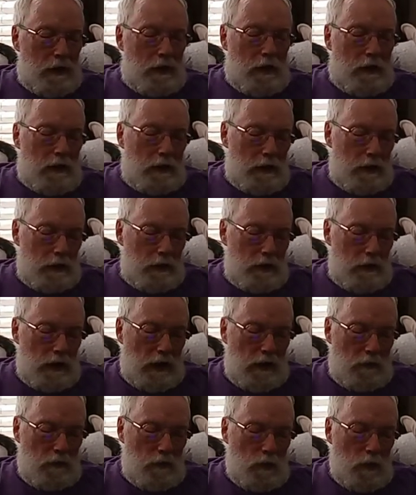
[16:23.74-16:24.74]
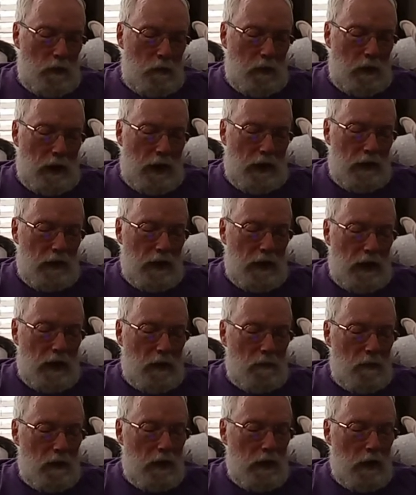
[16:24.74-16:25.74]
David replied to
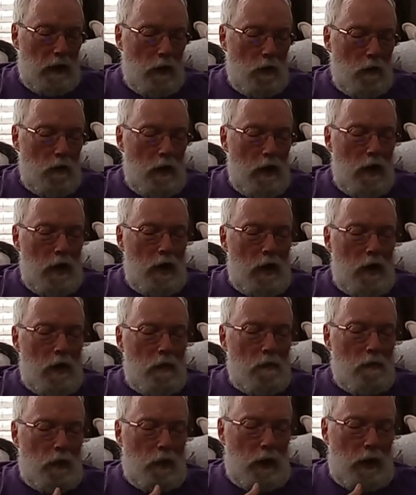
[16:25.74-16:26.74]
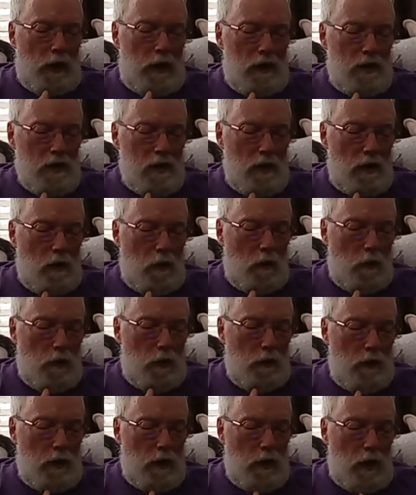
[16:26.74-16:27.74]
Abigail, Praise the
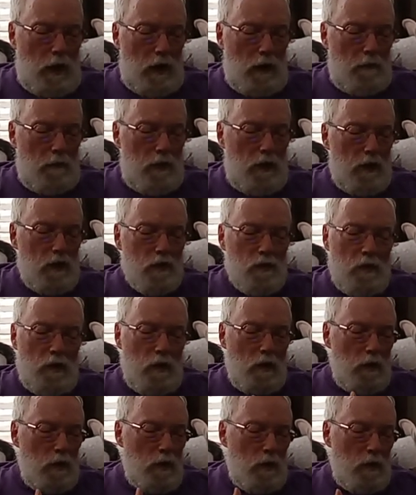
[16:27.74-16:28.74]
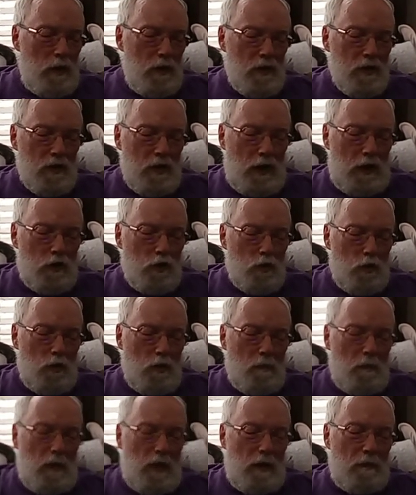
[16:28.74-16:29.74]
Lord, the God of Israel, who has sent
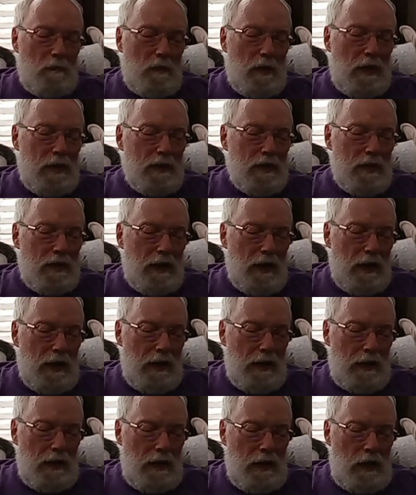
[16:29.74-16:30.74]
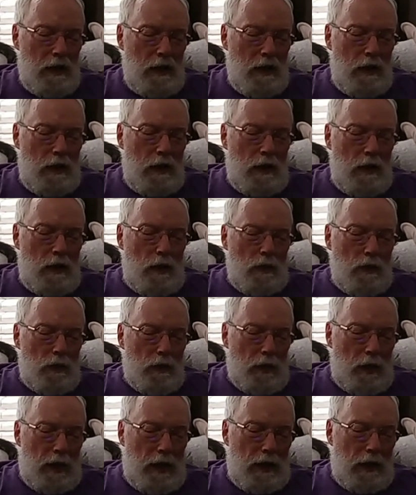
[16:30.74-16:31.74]
you to meet me today.
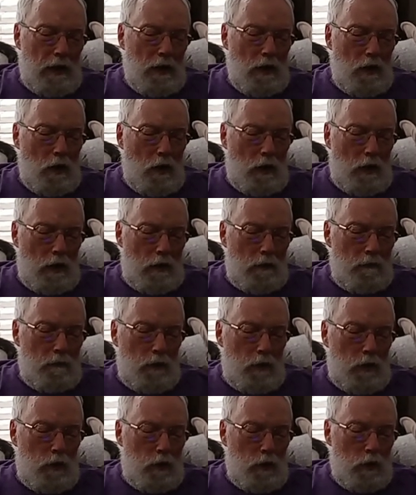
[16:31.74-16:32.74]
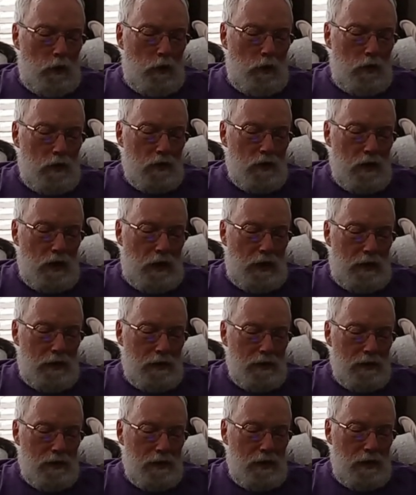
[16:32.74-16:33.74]
Thank God for your good
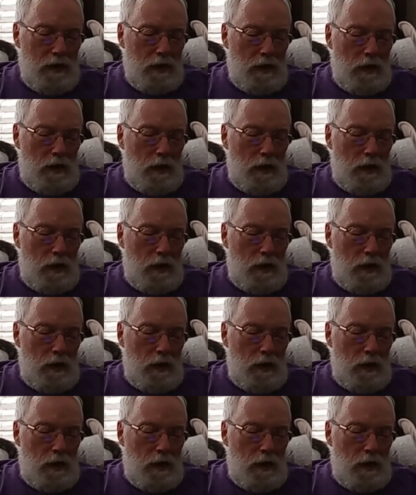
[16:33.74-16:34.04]
sense.